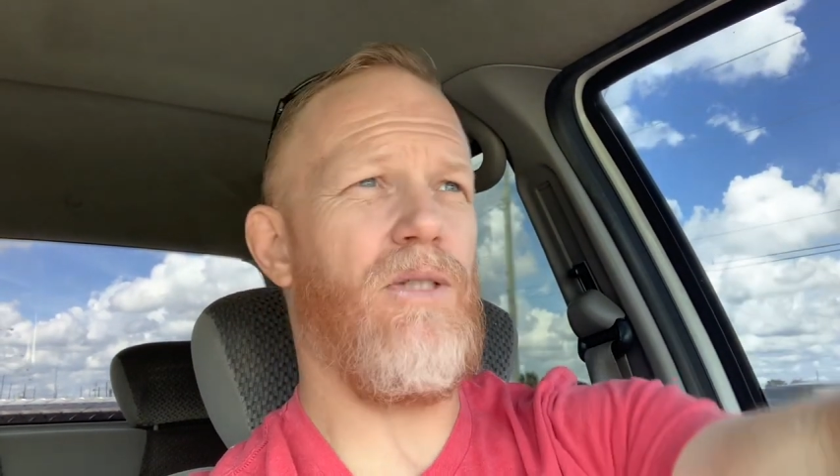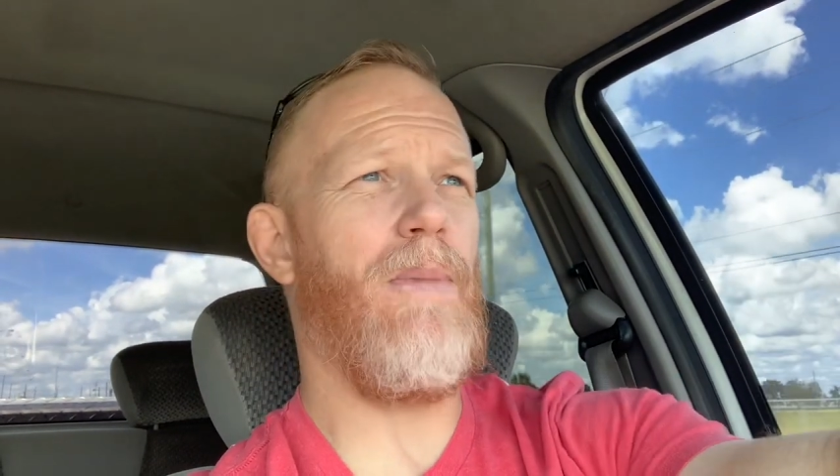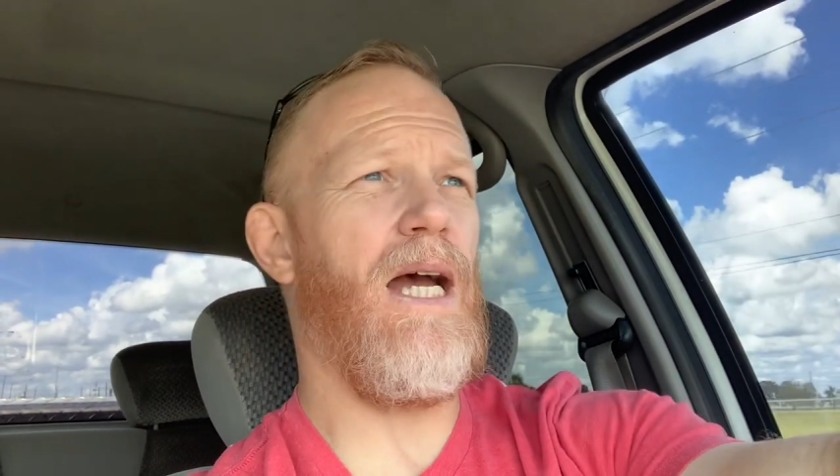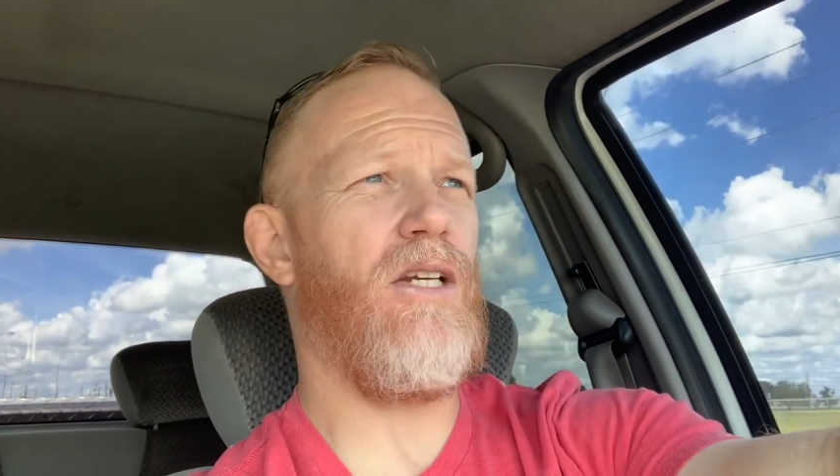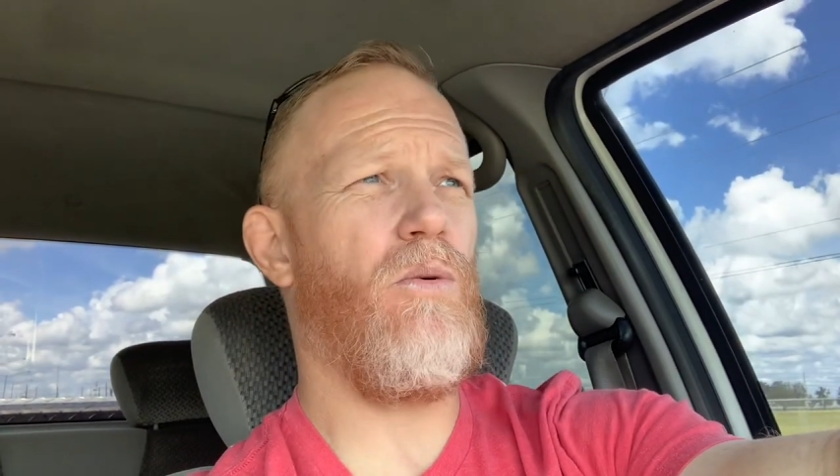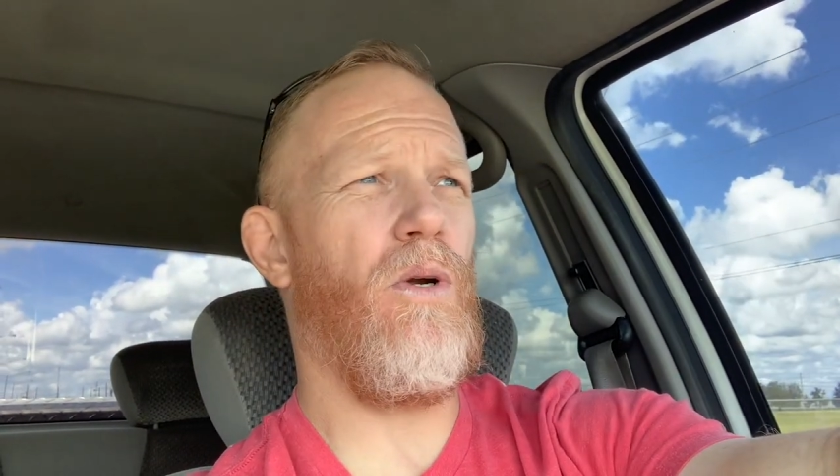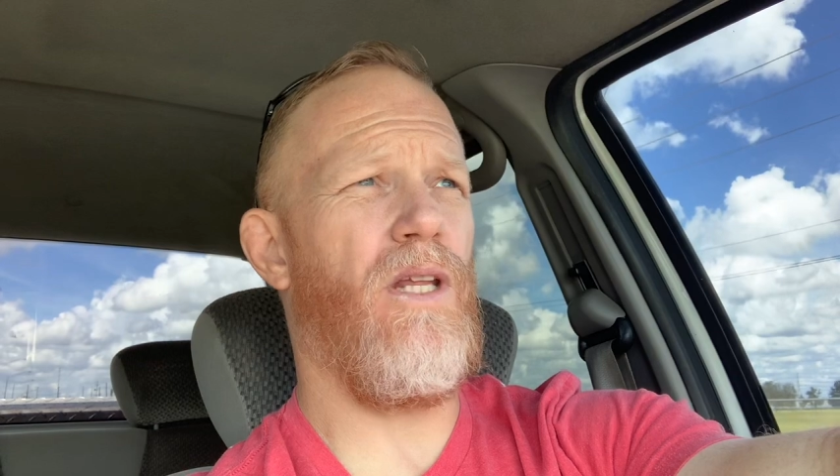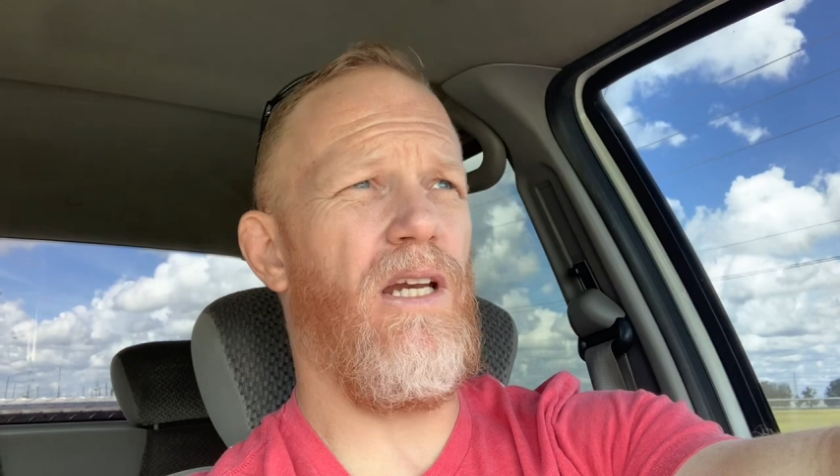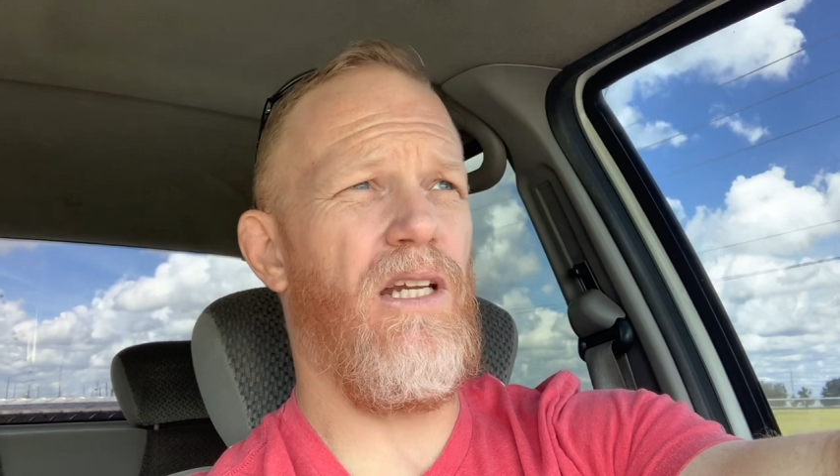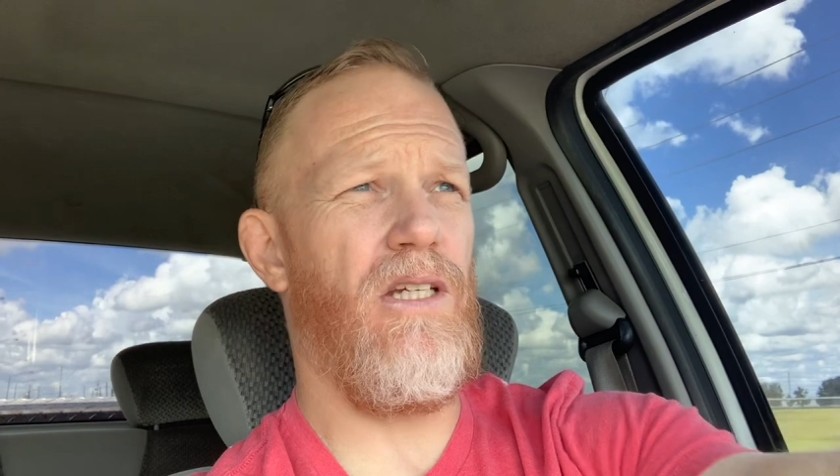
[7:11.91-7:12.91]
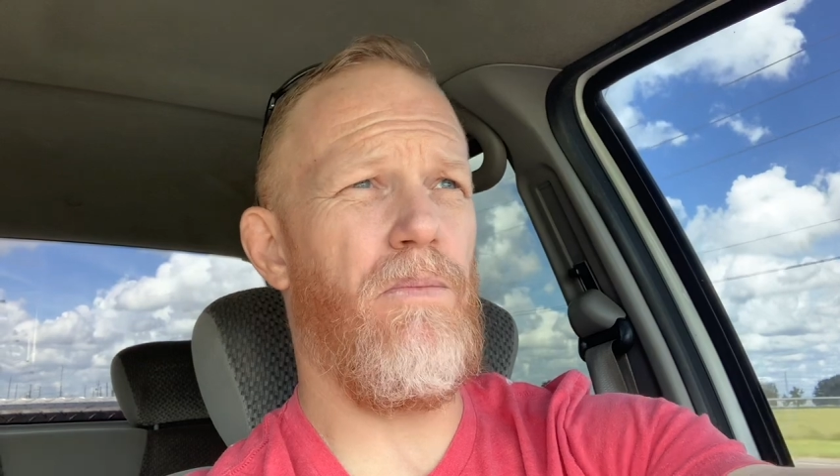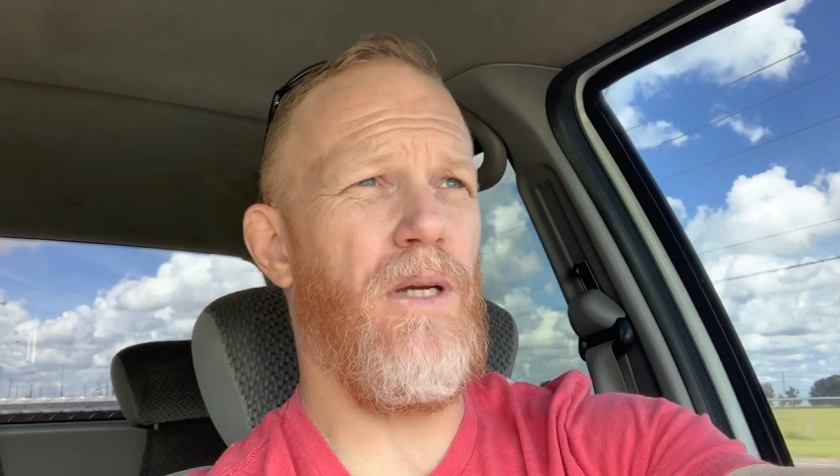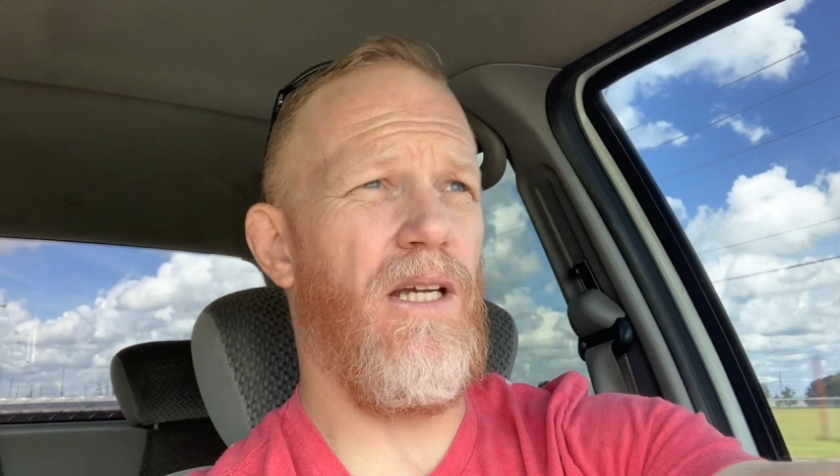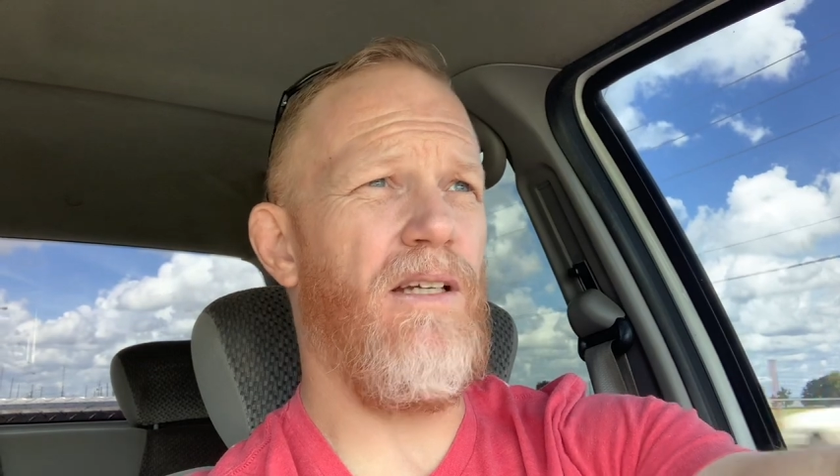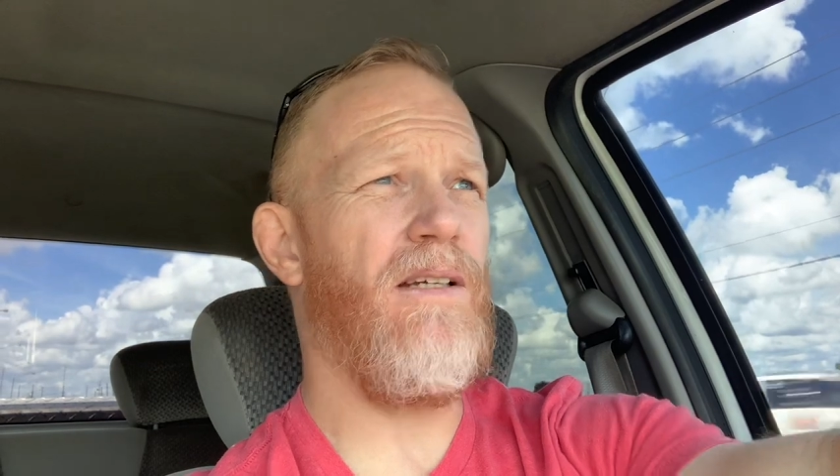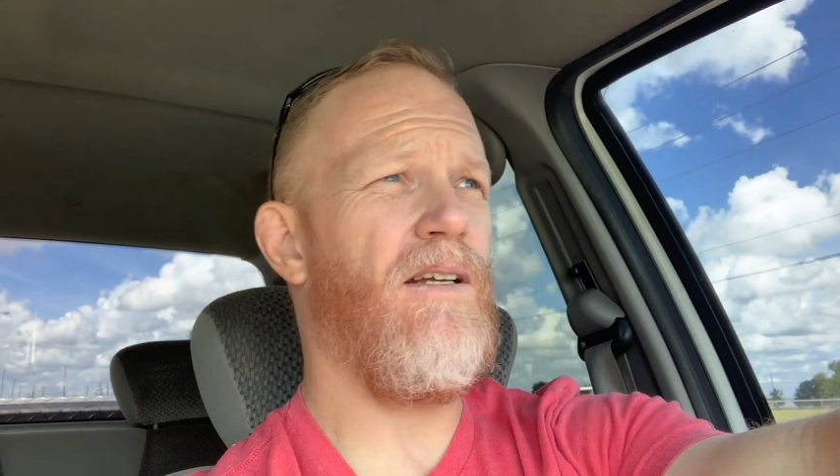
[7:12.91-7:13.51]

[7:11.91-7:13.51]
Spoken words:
back to where they need to be.